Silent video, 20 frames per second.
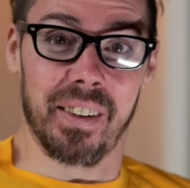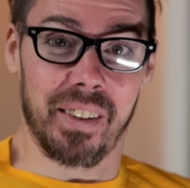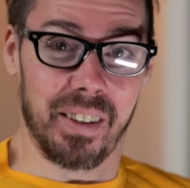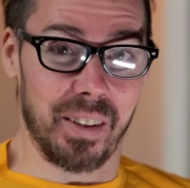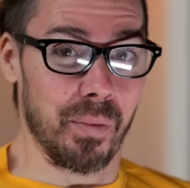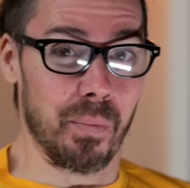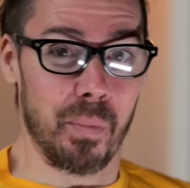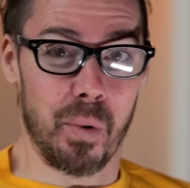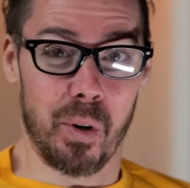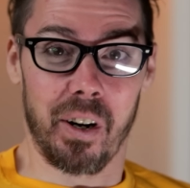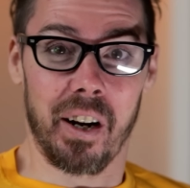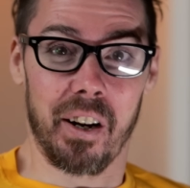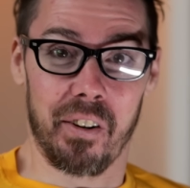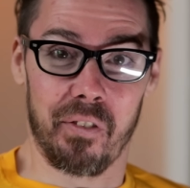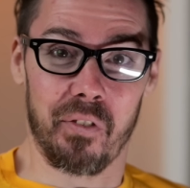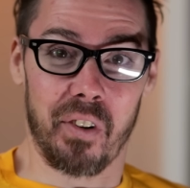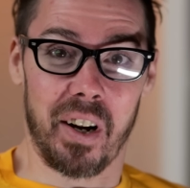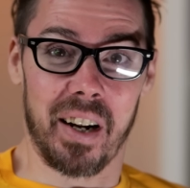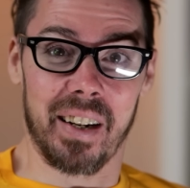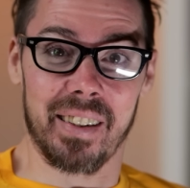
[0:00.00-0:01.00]
The more I
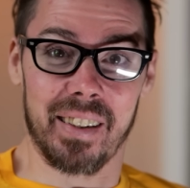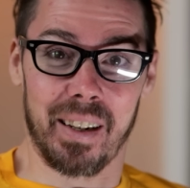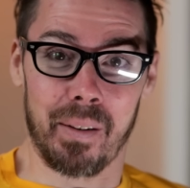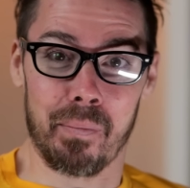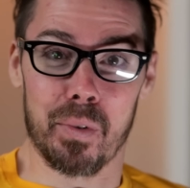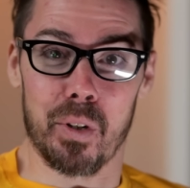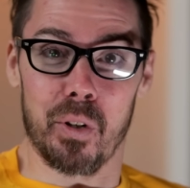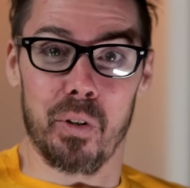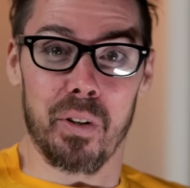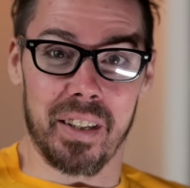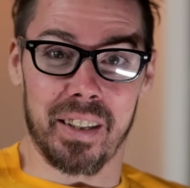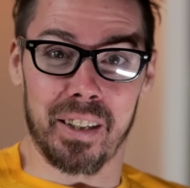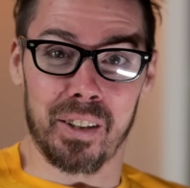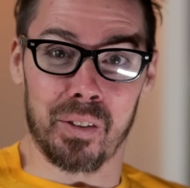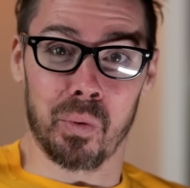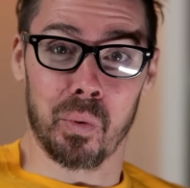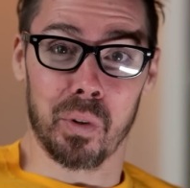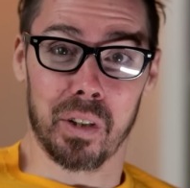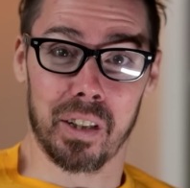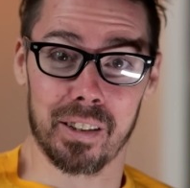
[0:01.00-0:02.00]
find I'm doing
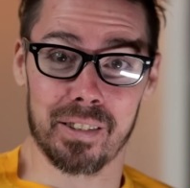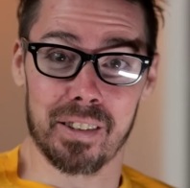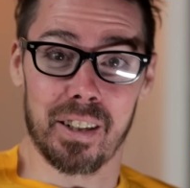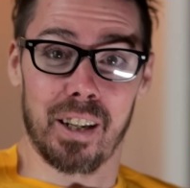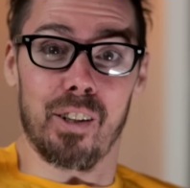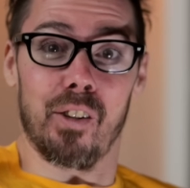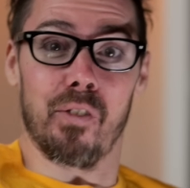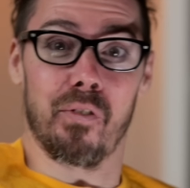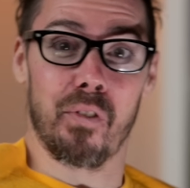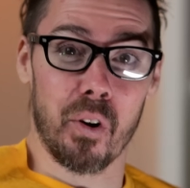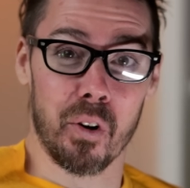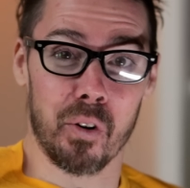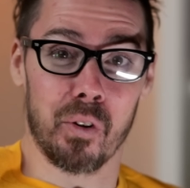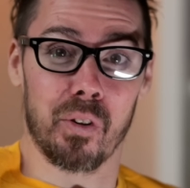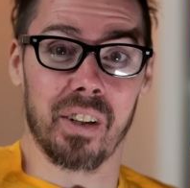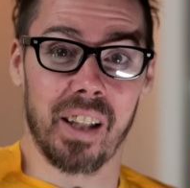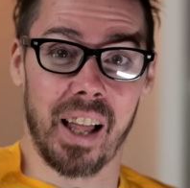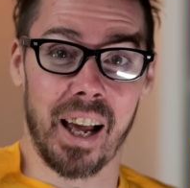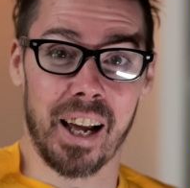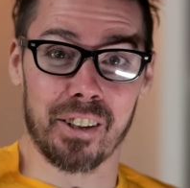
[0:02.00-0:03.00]
this with the telephoto
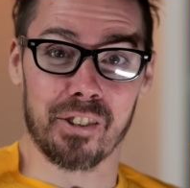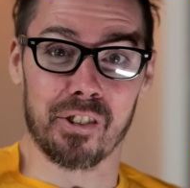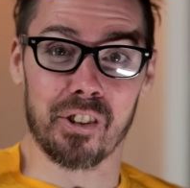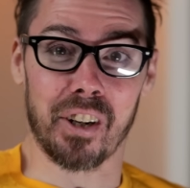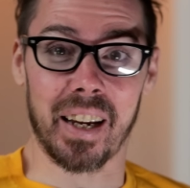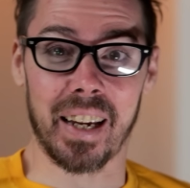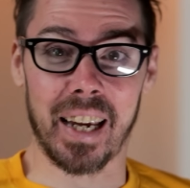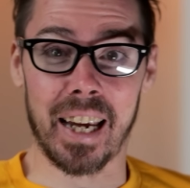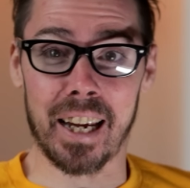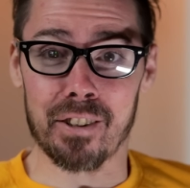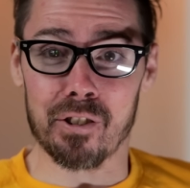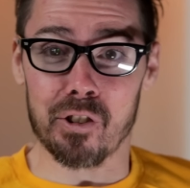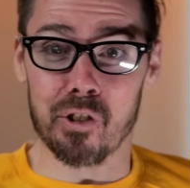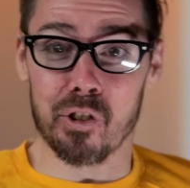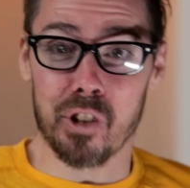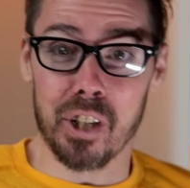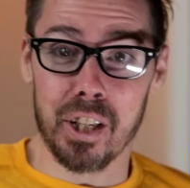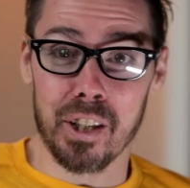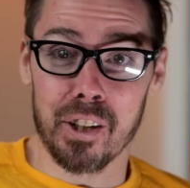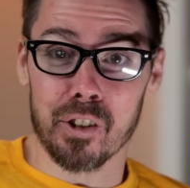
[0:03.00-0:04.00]
glass and I can't
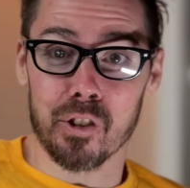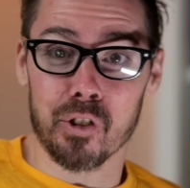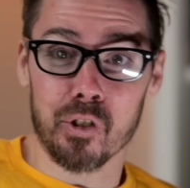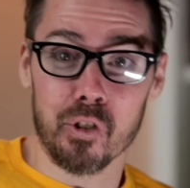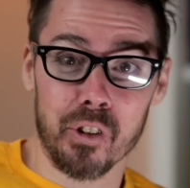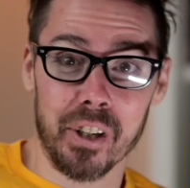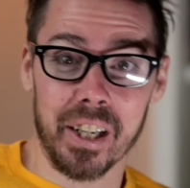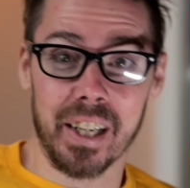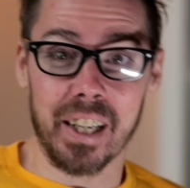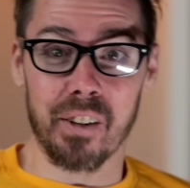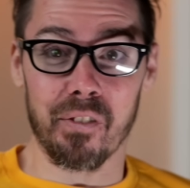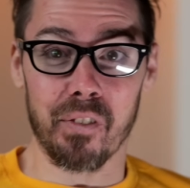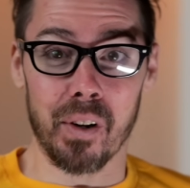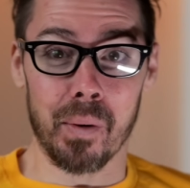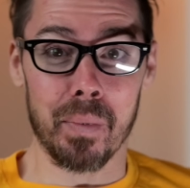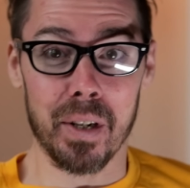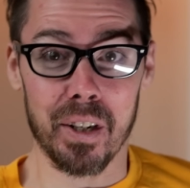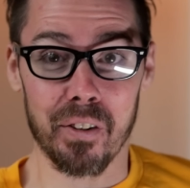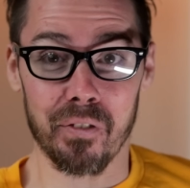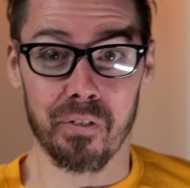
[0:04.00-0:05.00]
see the screen if
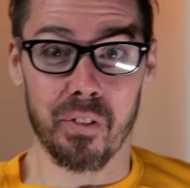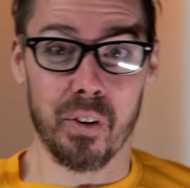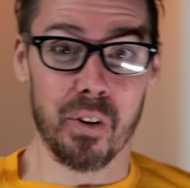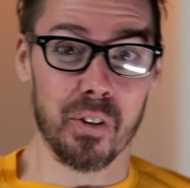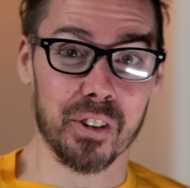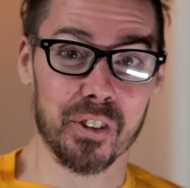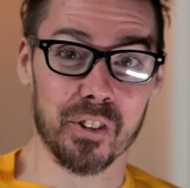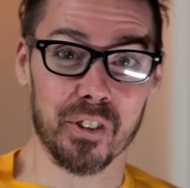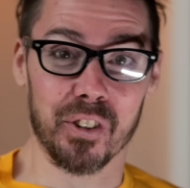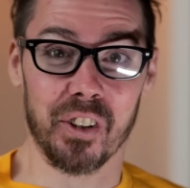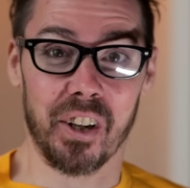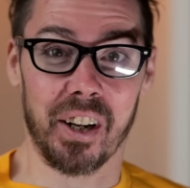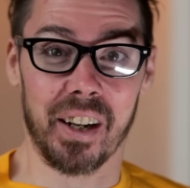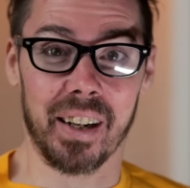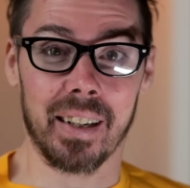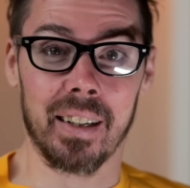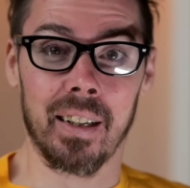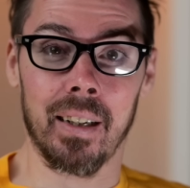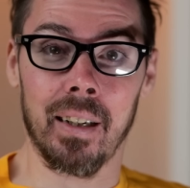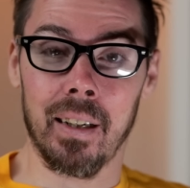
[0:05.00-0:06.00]
I'm in focus or
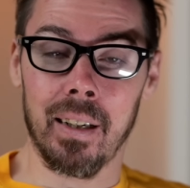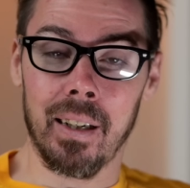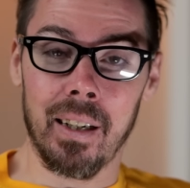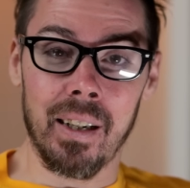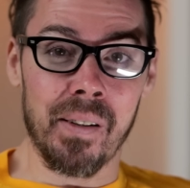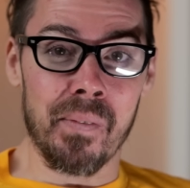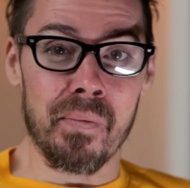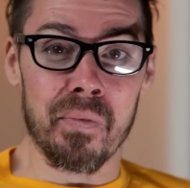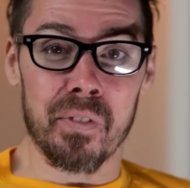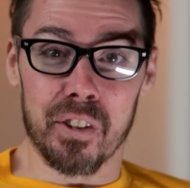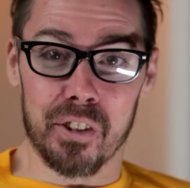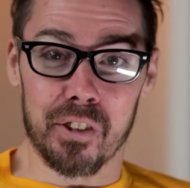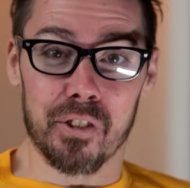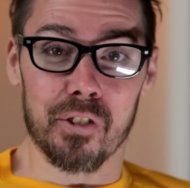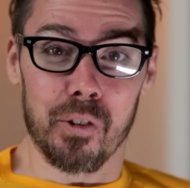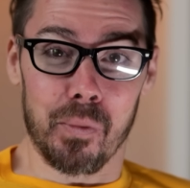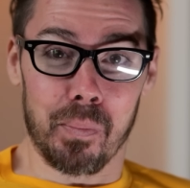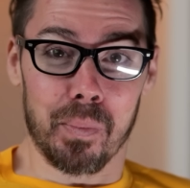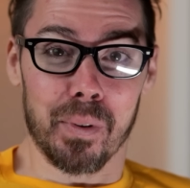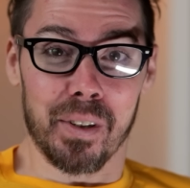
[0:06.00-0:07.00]
not, it's
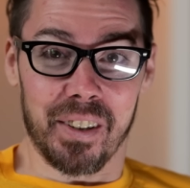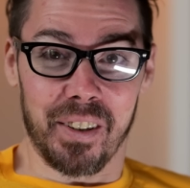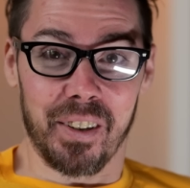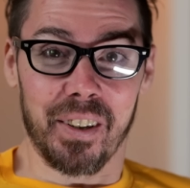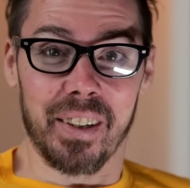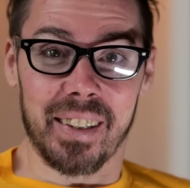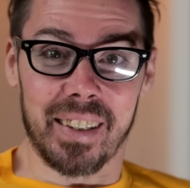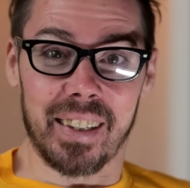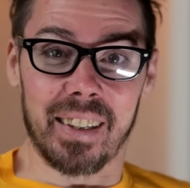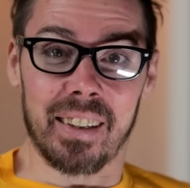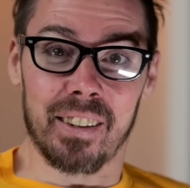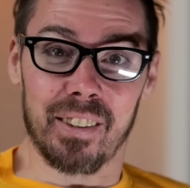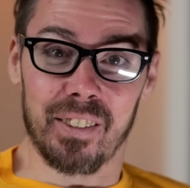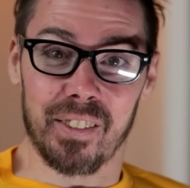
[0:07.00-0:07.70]
super annoying.